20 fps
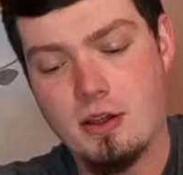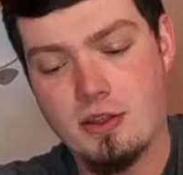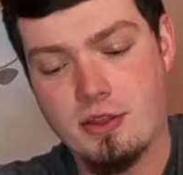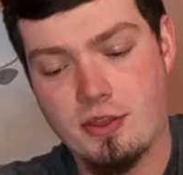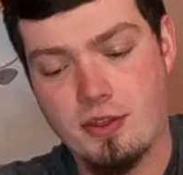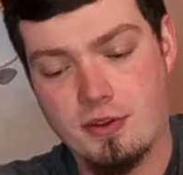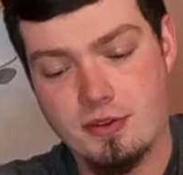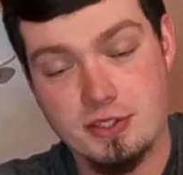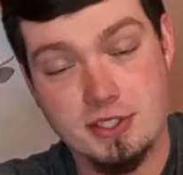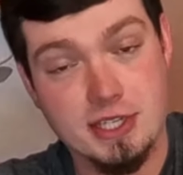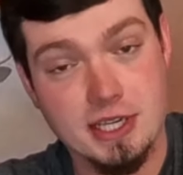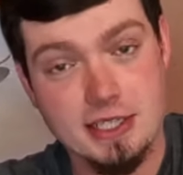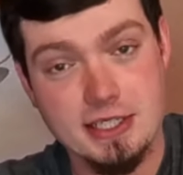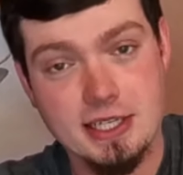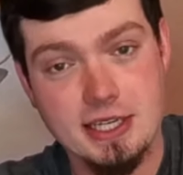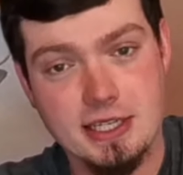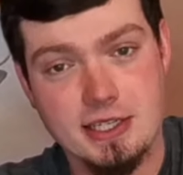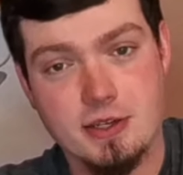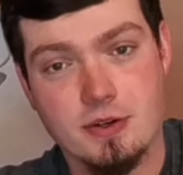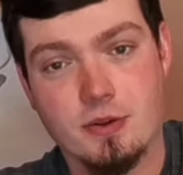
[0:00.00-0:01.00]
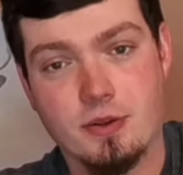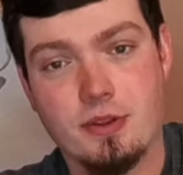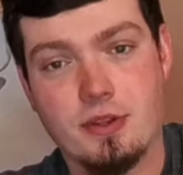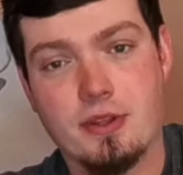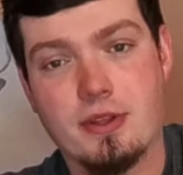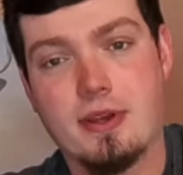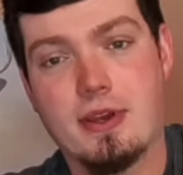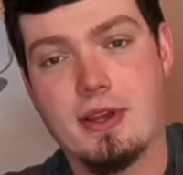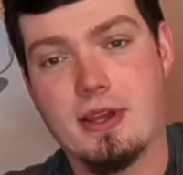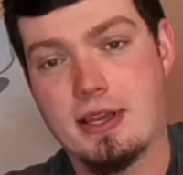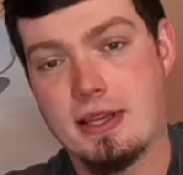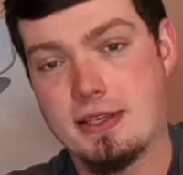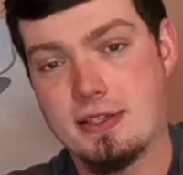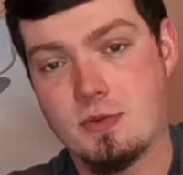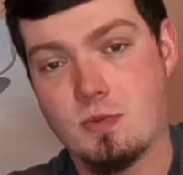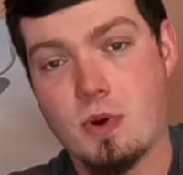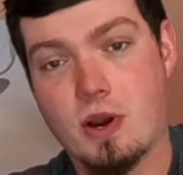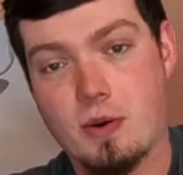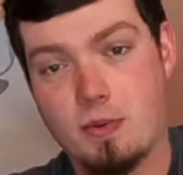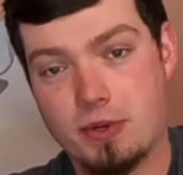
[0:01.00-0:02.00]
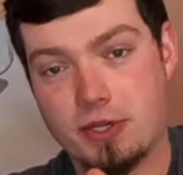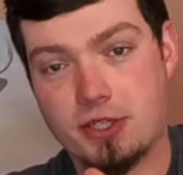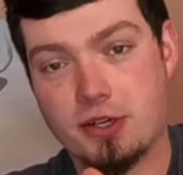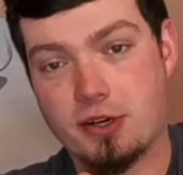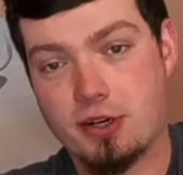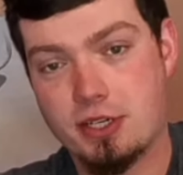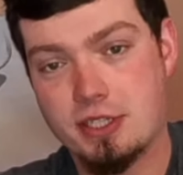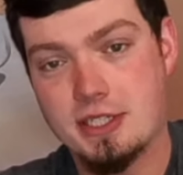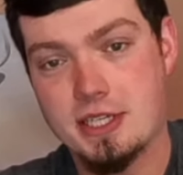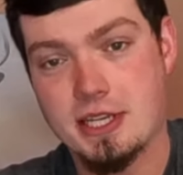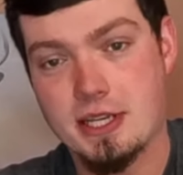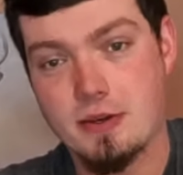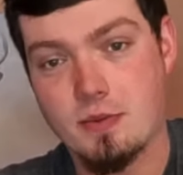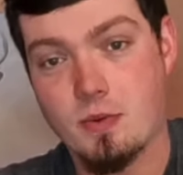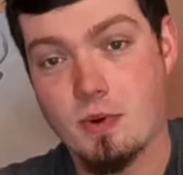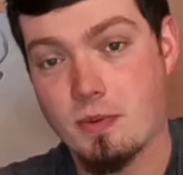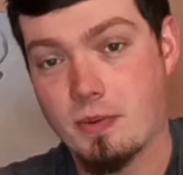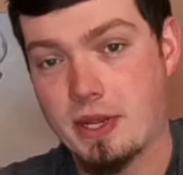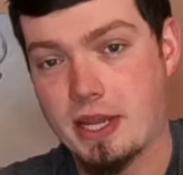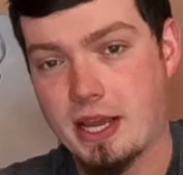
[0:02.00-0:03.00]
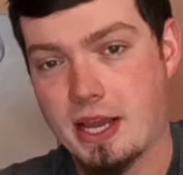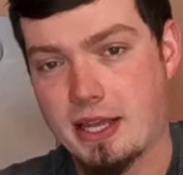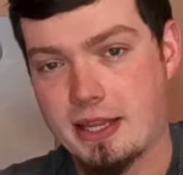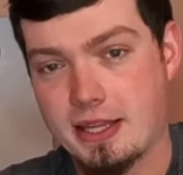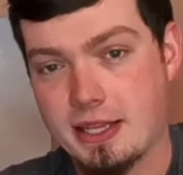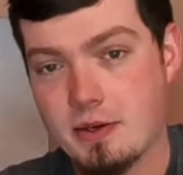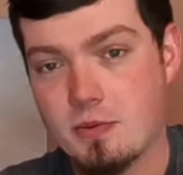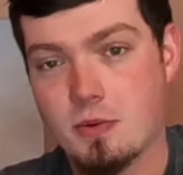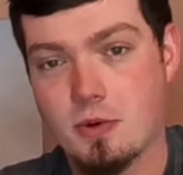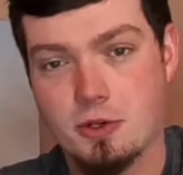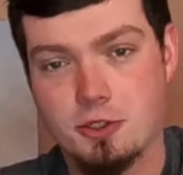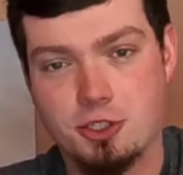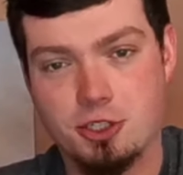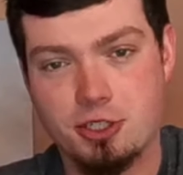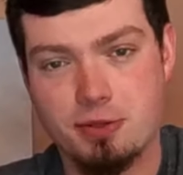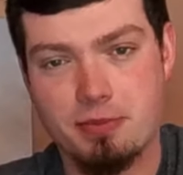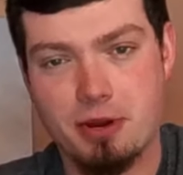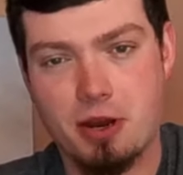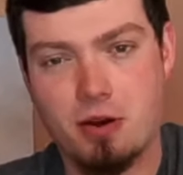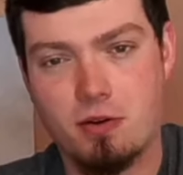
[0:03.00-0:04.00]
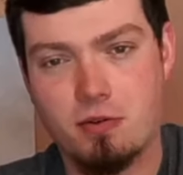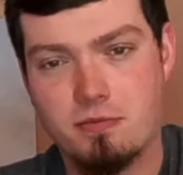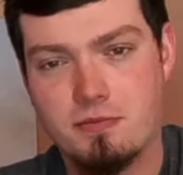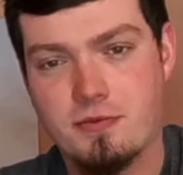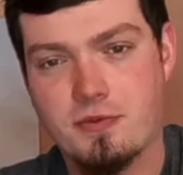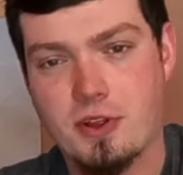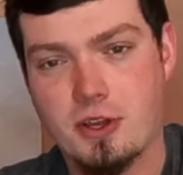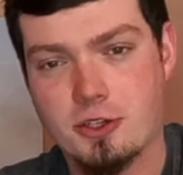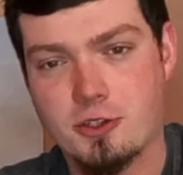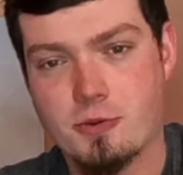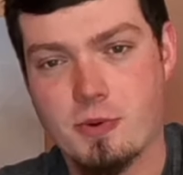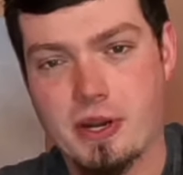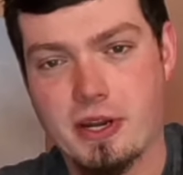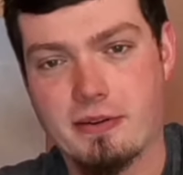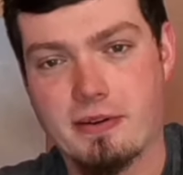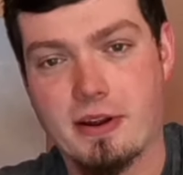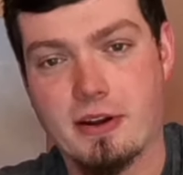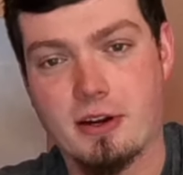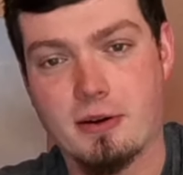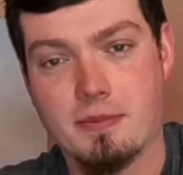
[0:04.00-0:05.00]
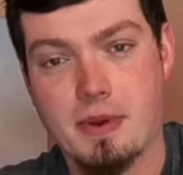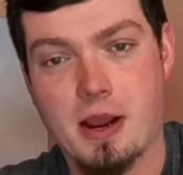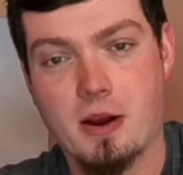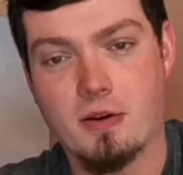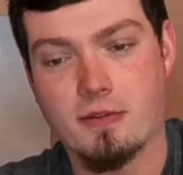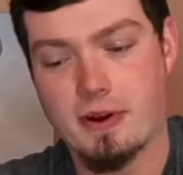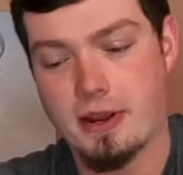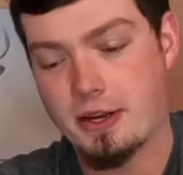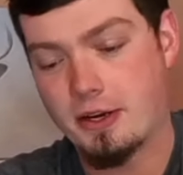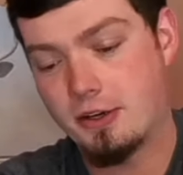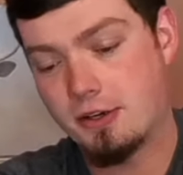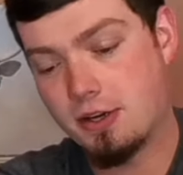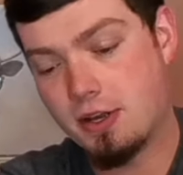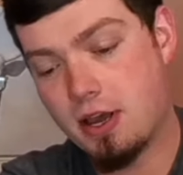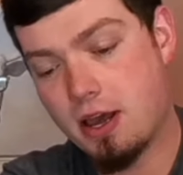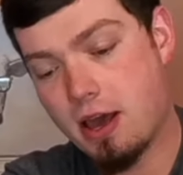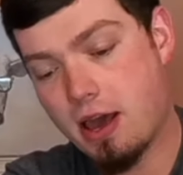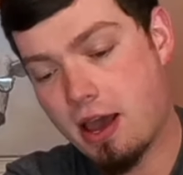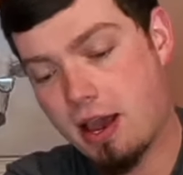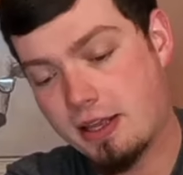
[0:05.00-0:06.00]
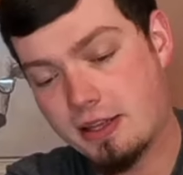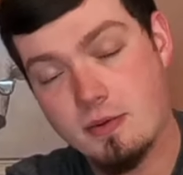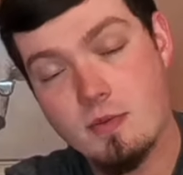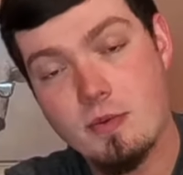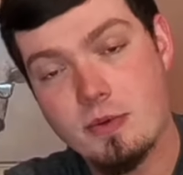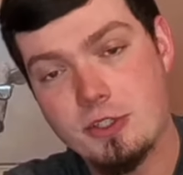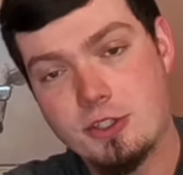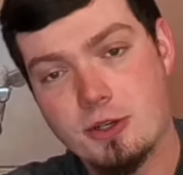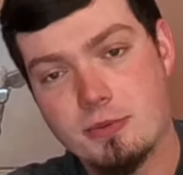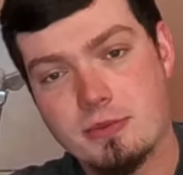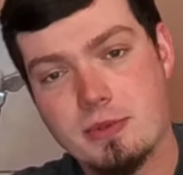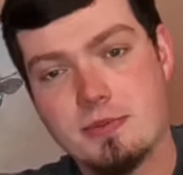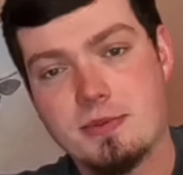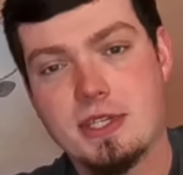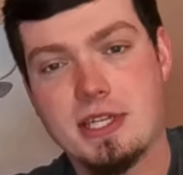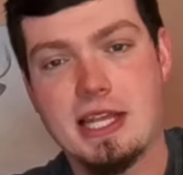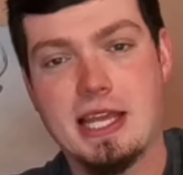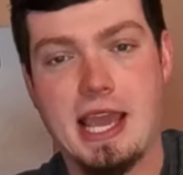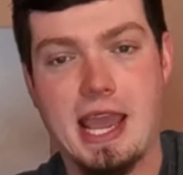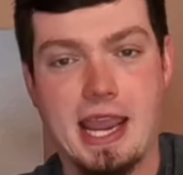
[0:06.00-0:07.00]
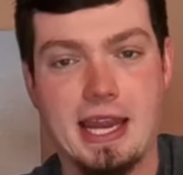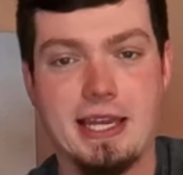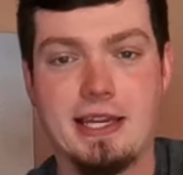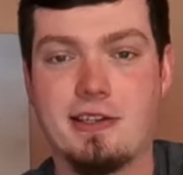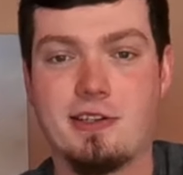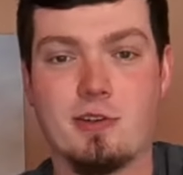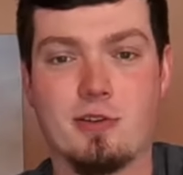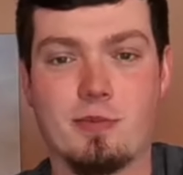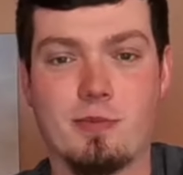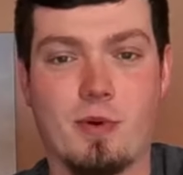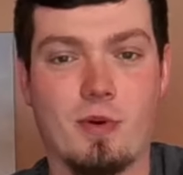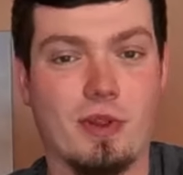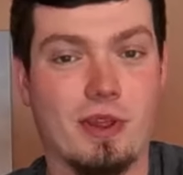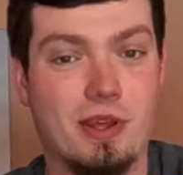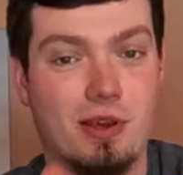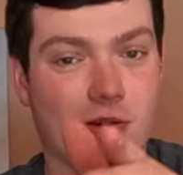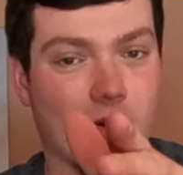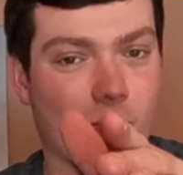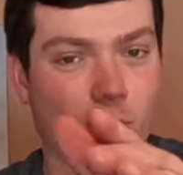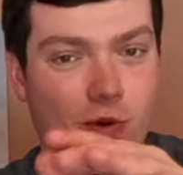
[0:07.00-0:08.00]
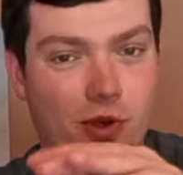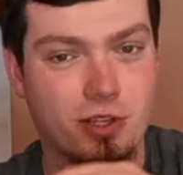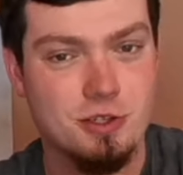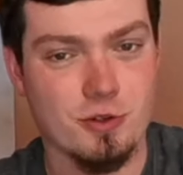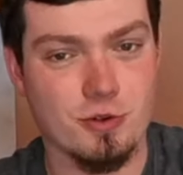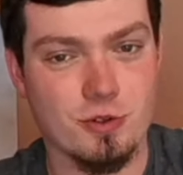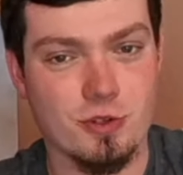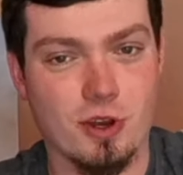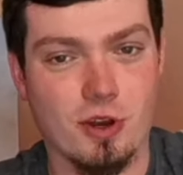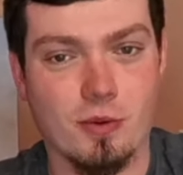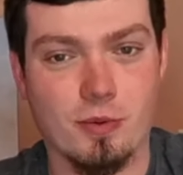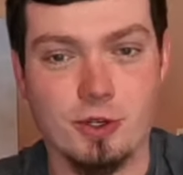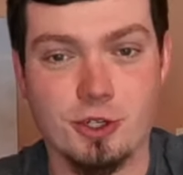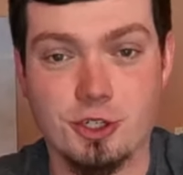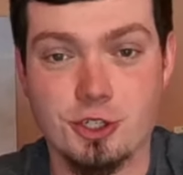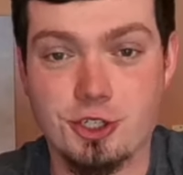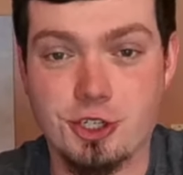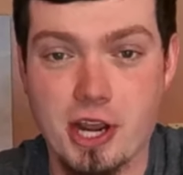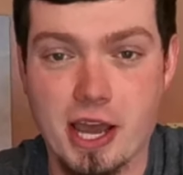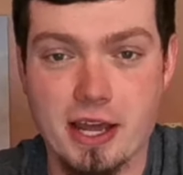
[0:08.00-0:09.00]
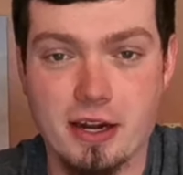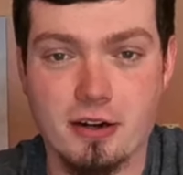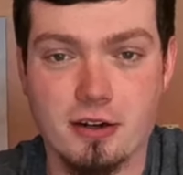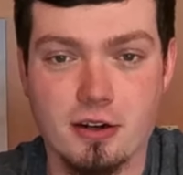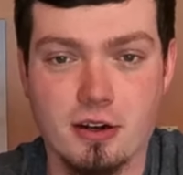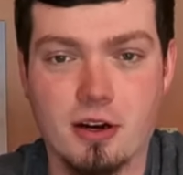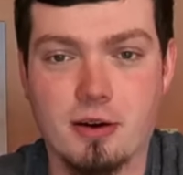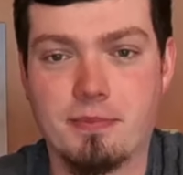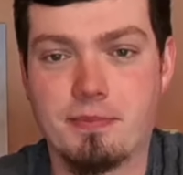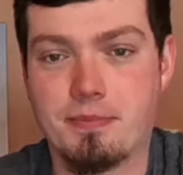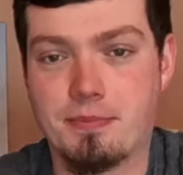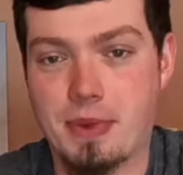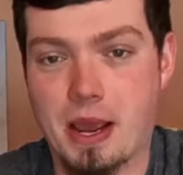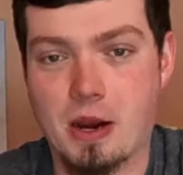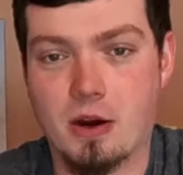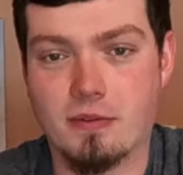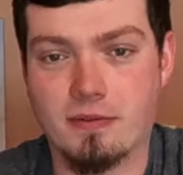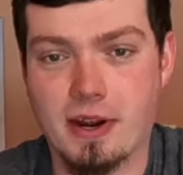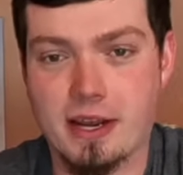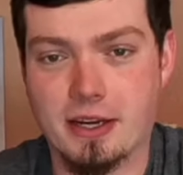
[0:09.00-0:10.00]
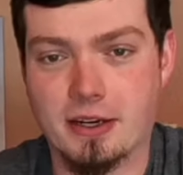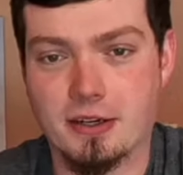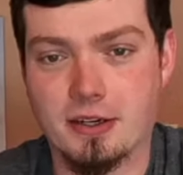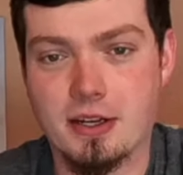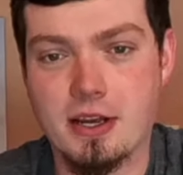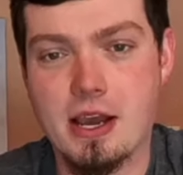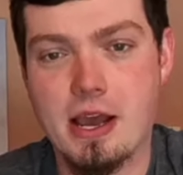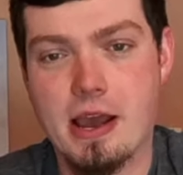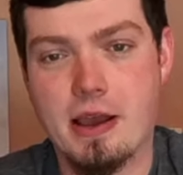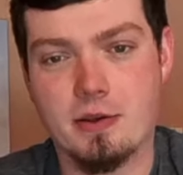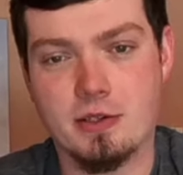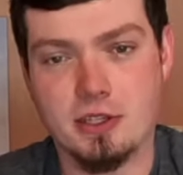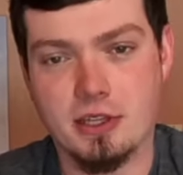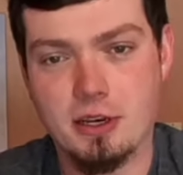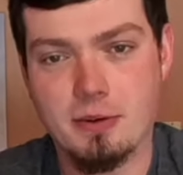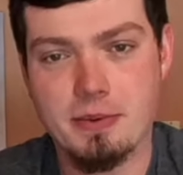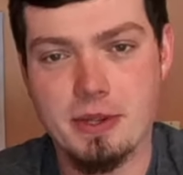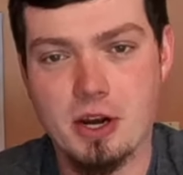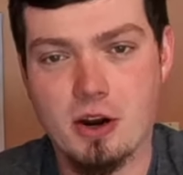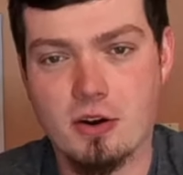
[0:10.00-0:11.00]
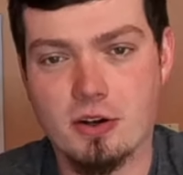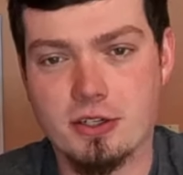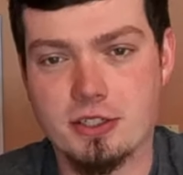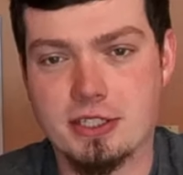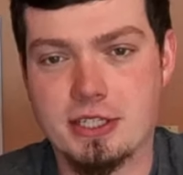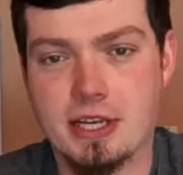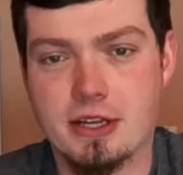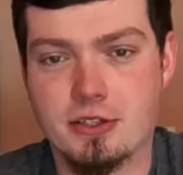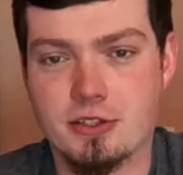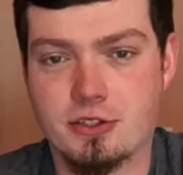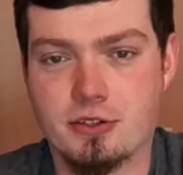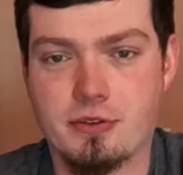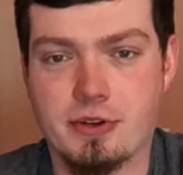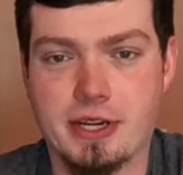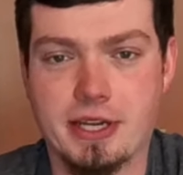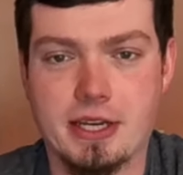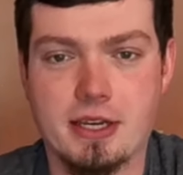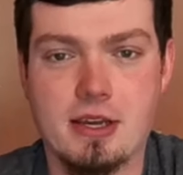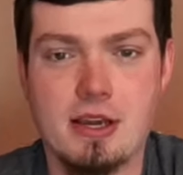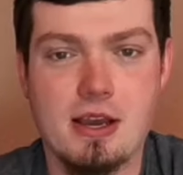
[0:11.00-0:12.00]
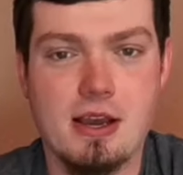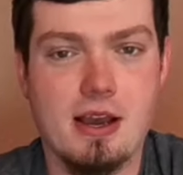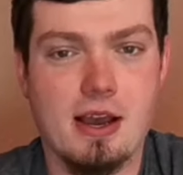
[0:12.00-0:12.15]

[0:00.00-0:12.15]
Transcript: The 60 tooth is where we started to see where I think we're just about fluctuating around our power record. And then when we jumped up to the 80 tooth pulley, as you saw, we just shattered our power record. It was a little bit hard to see on screen.